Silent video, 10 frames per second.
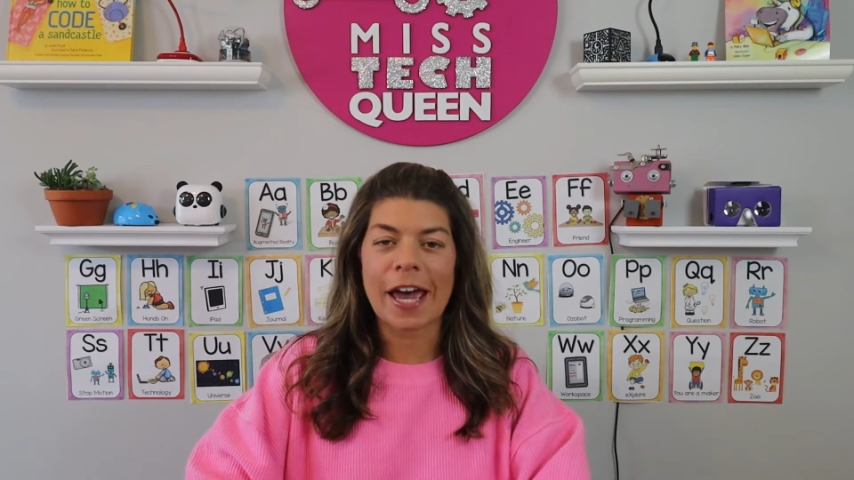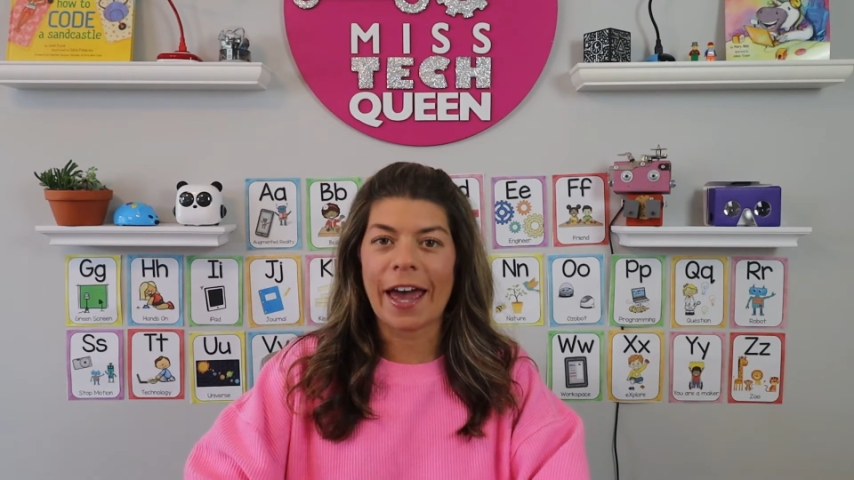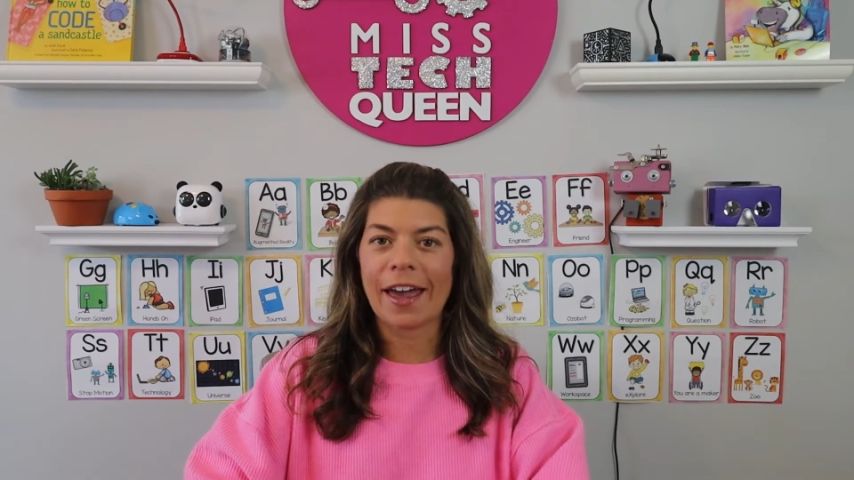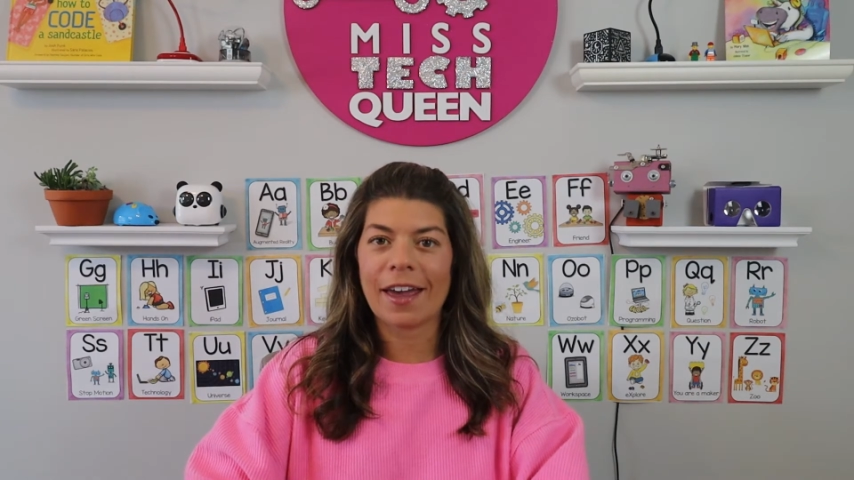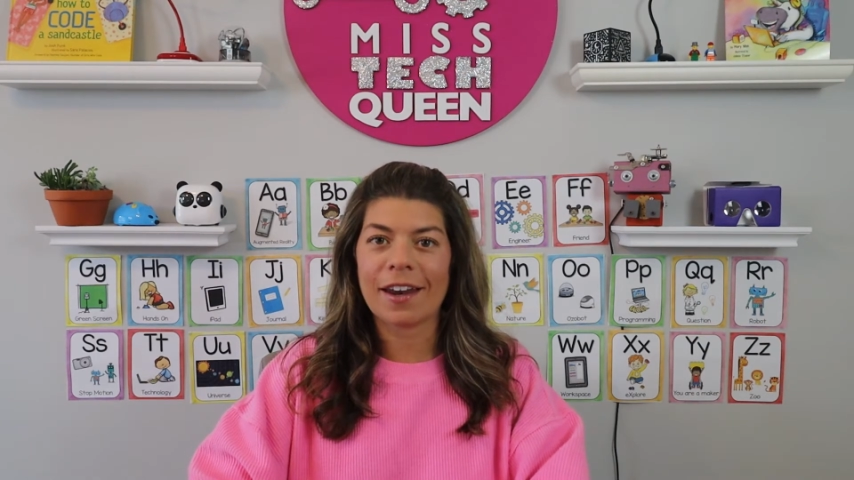
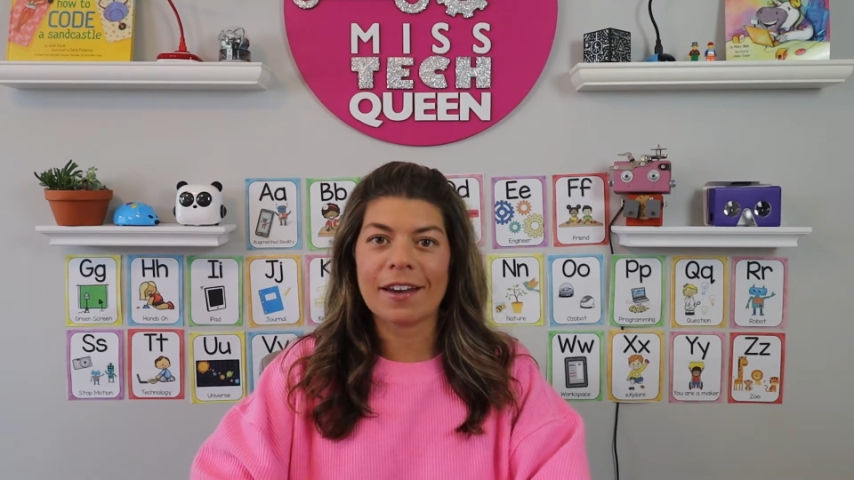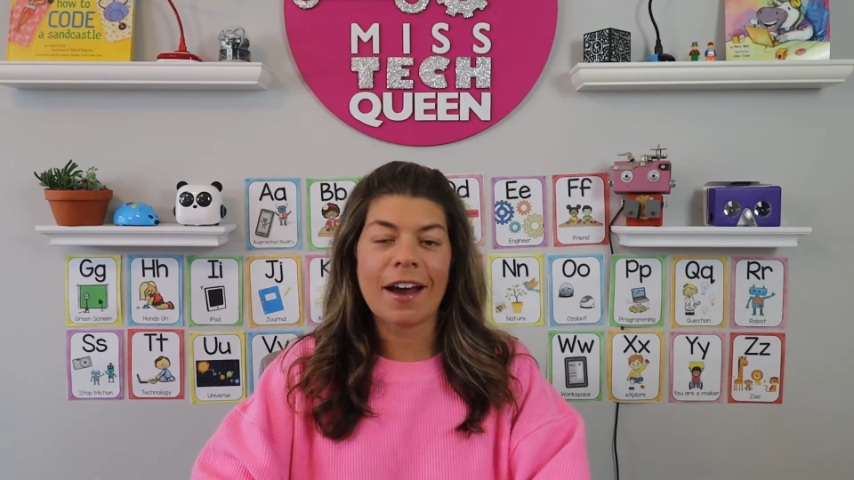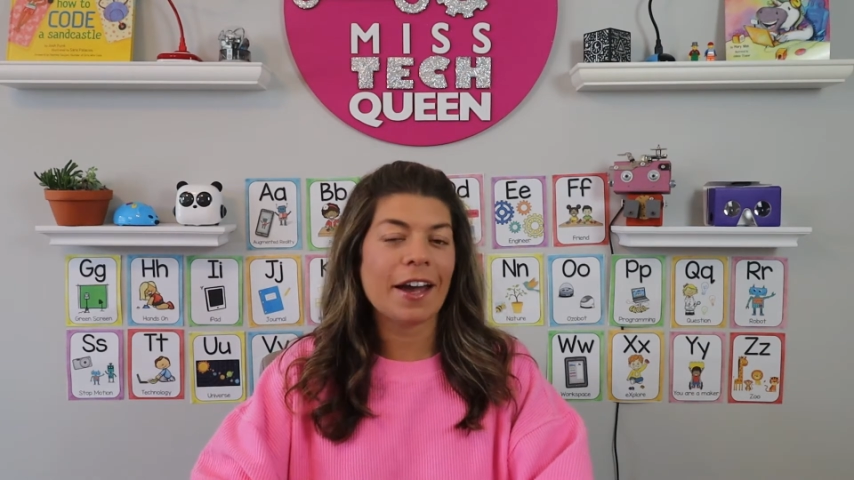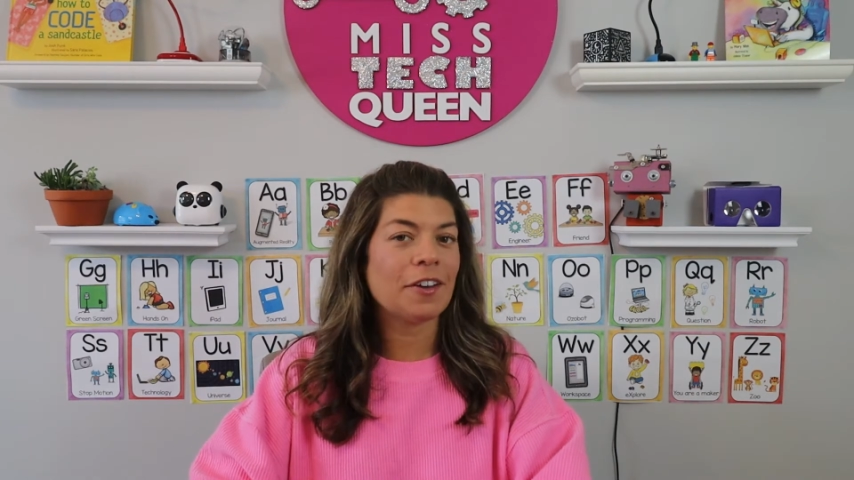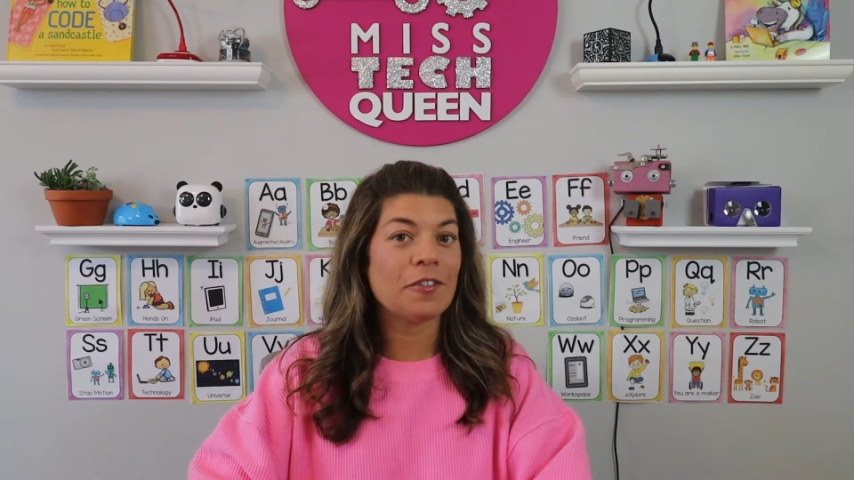and
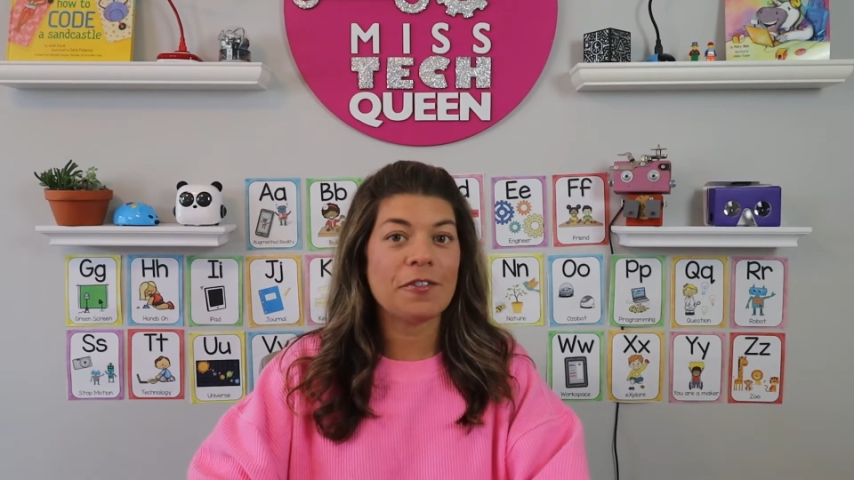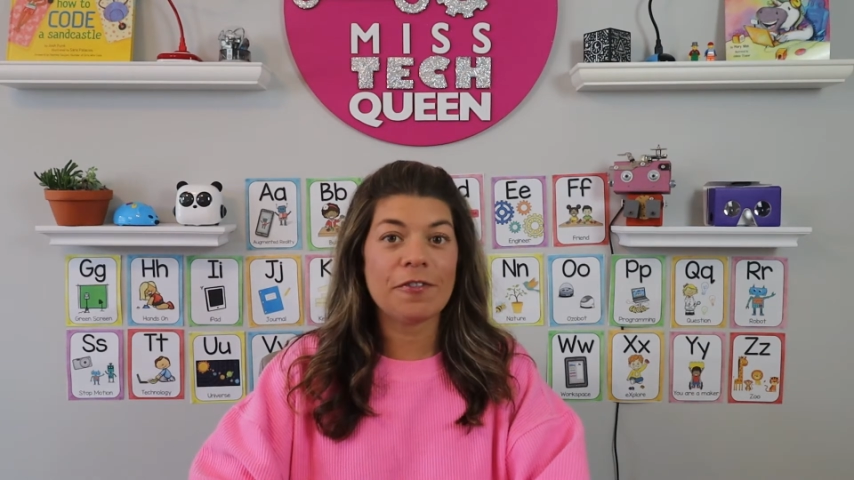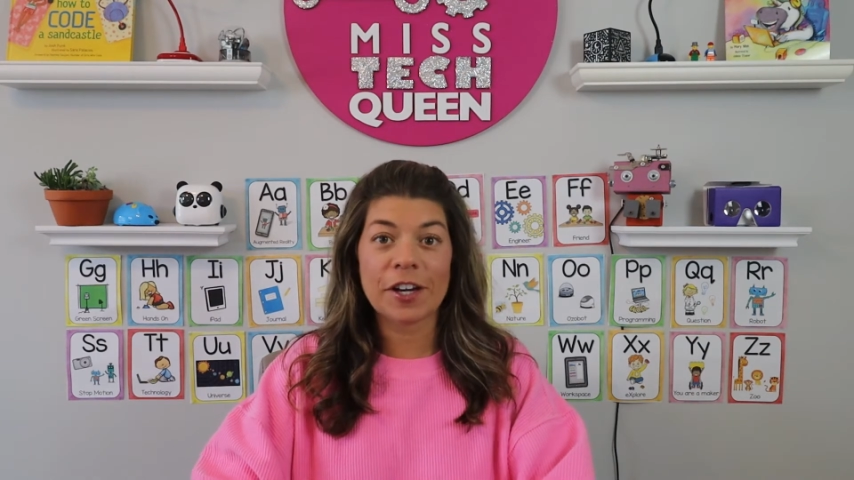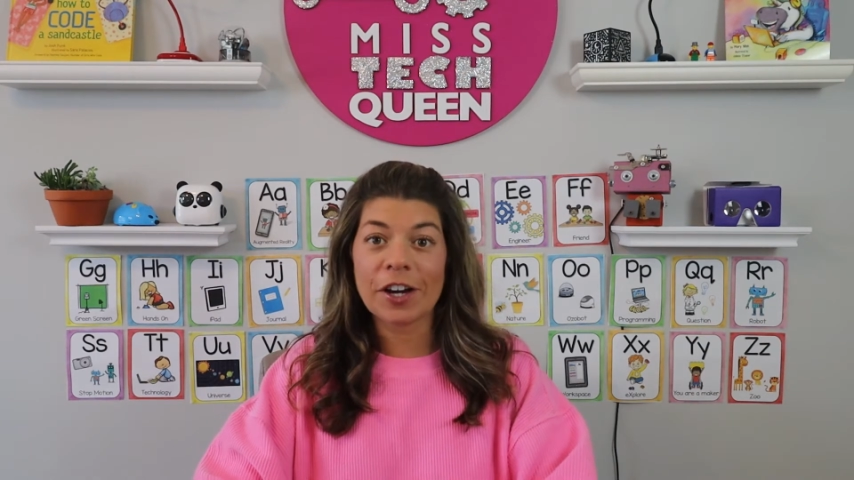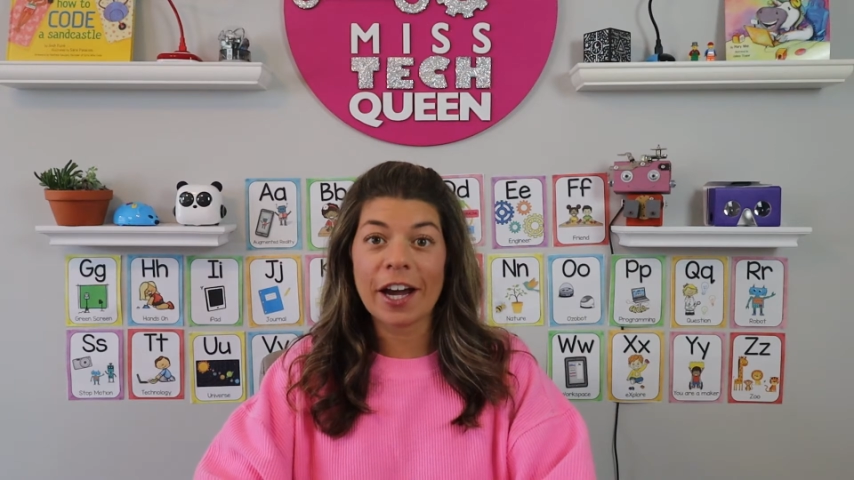kind of
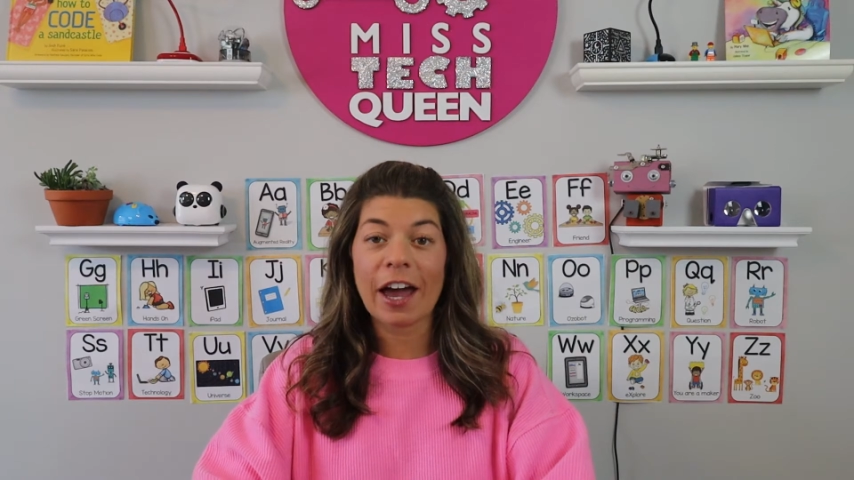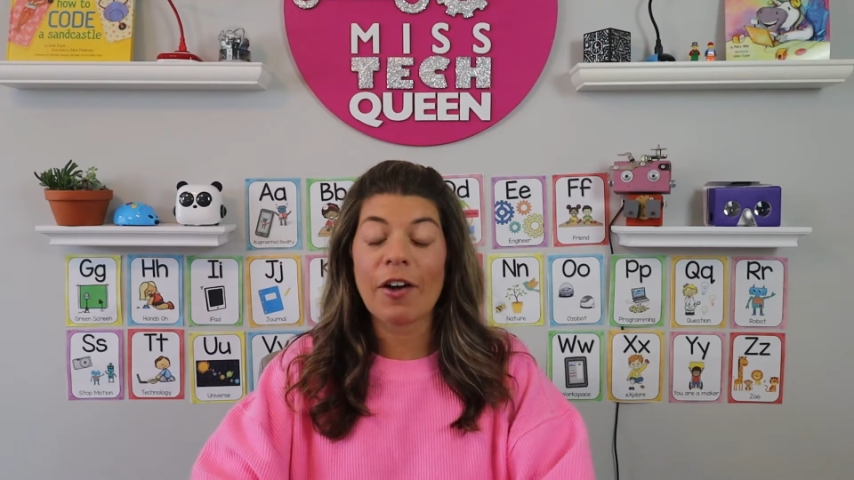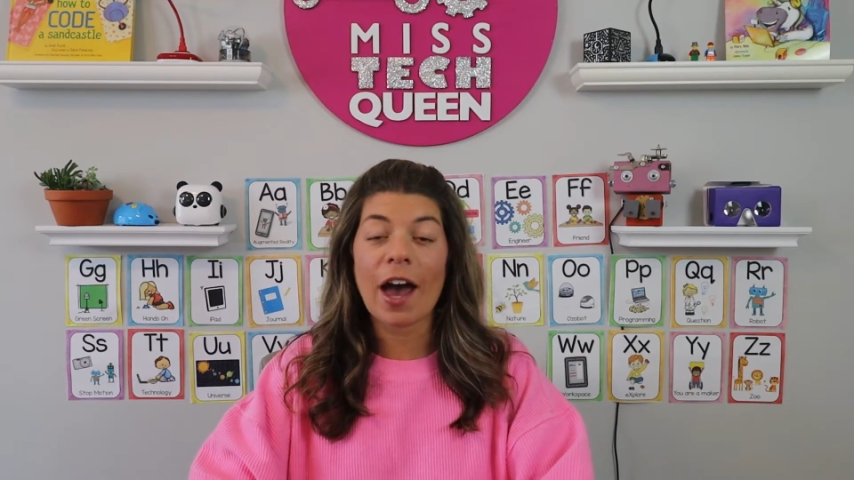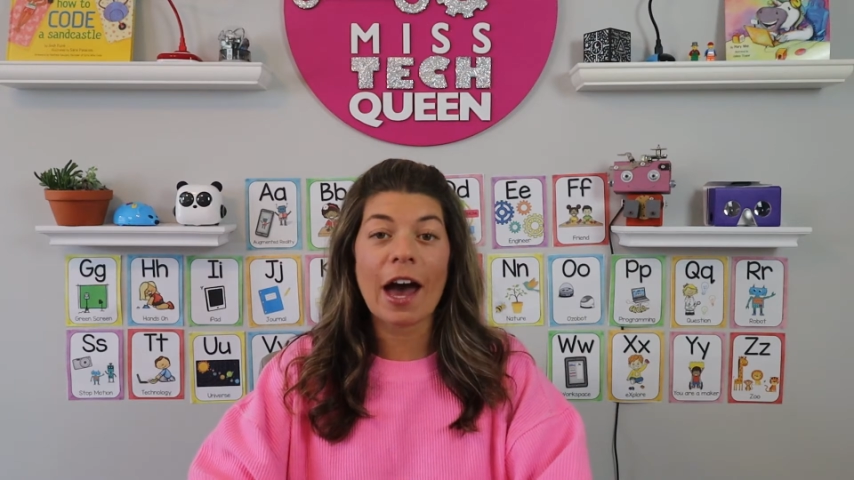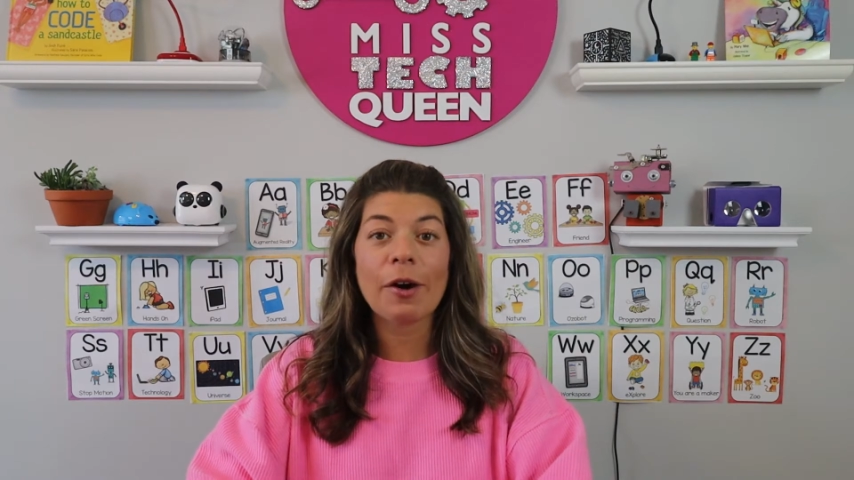figuring out
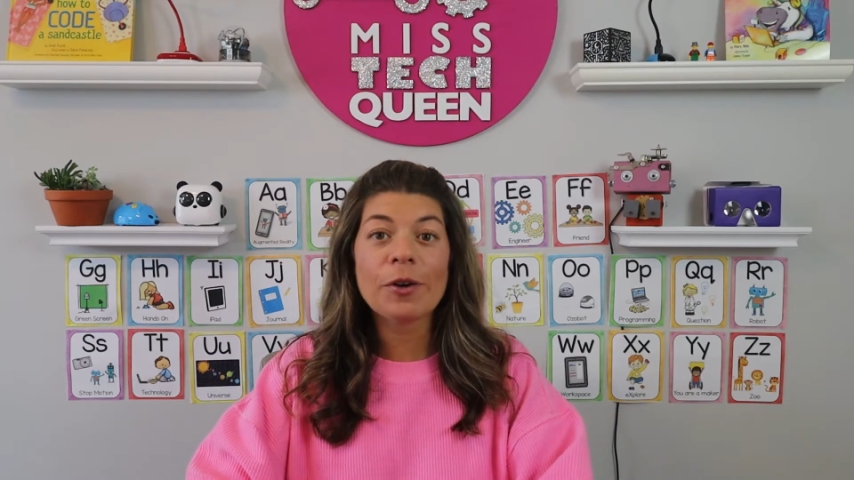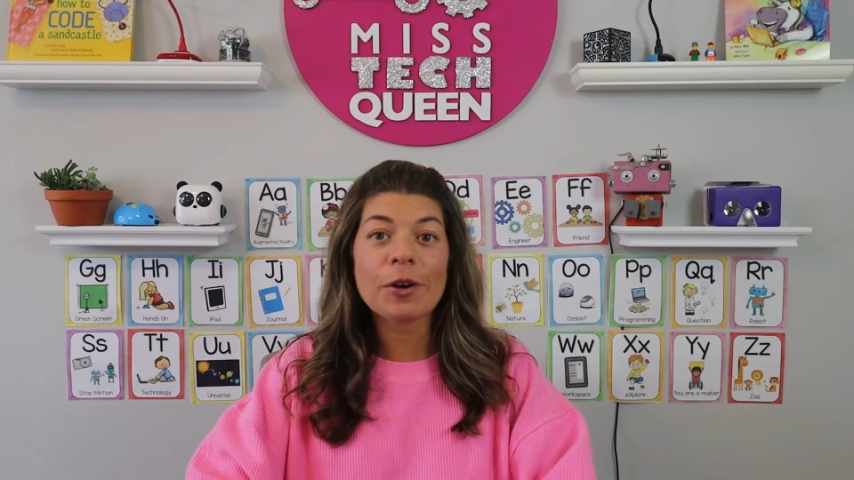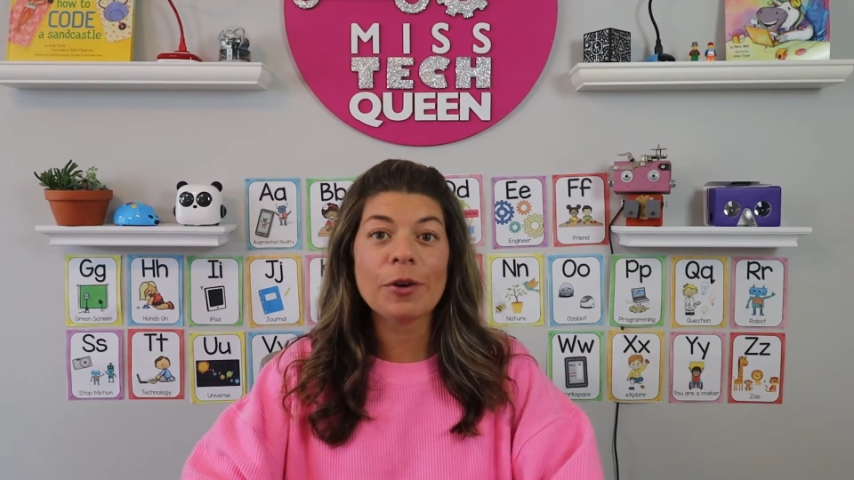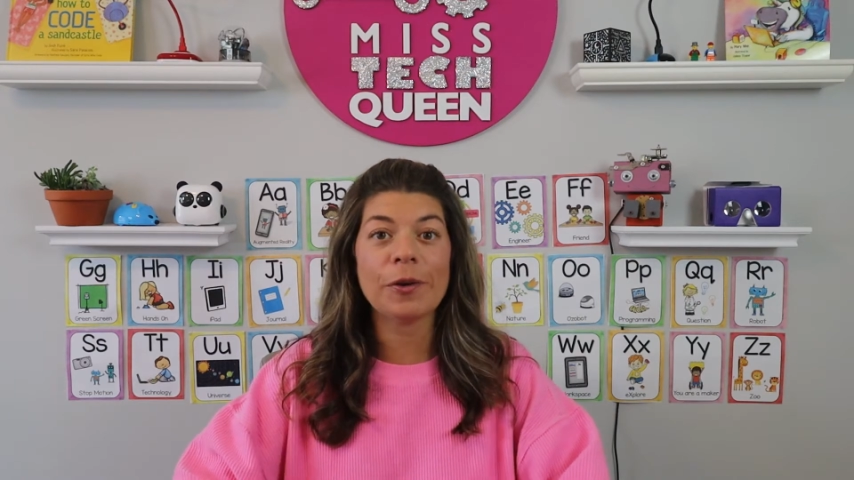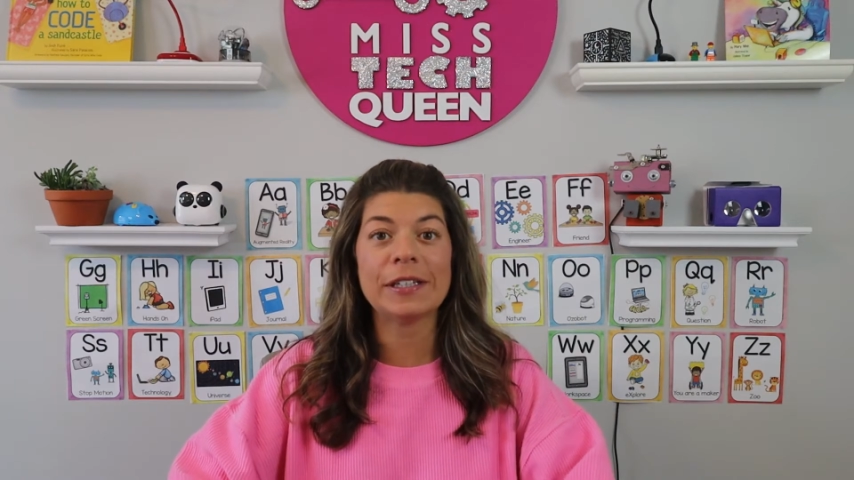how
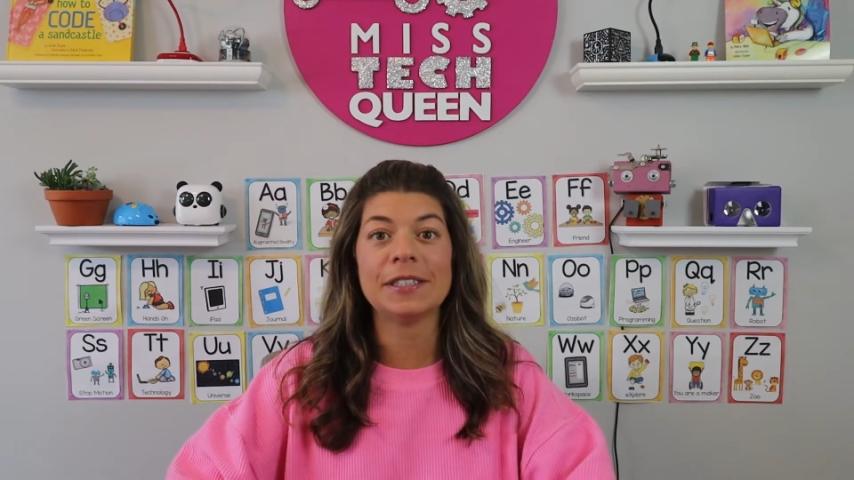you're going